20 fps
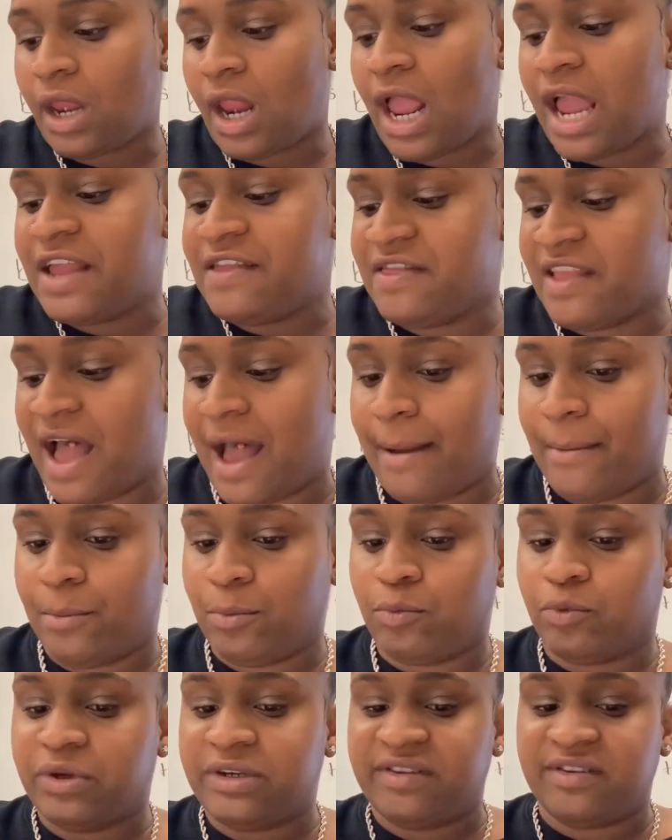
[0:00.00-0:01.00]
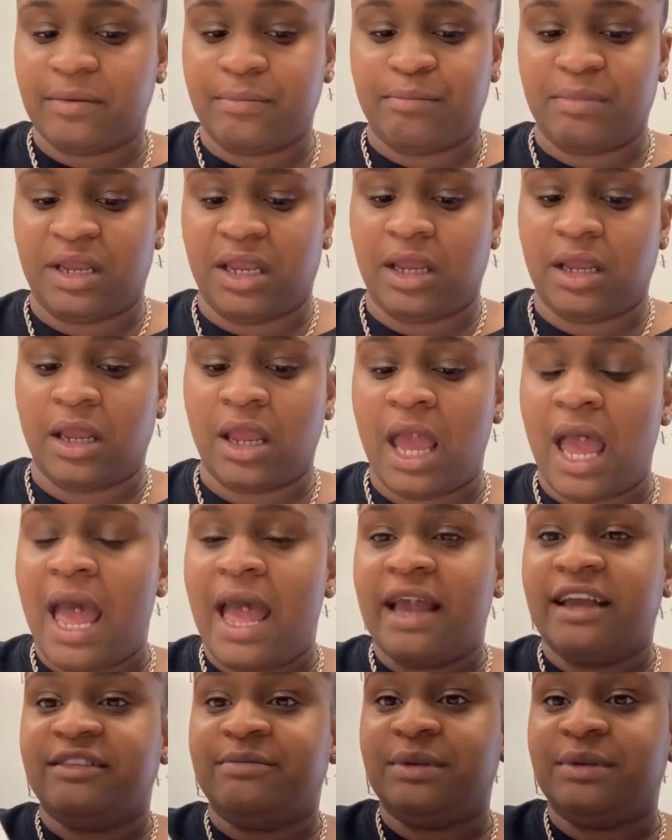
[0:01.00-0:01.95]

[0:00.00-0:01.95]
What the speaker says: And that reason being is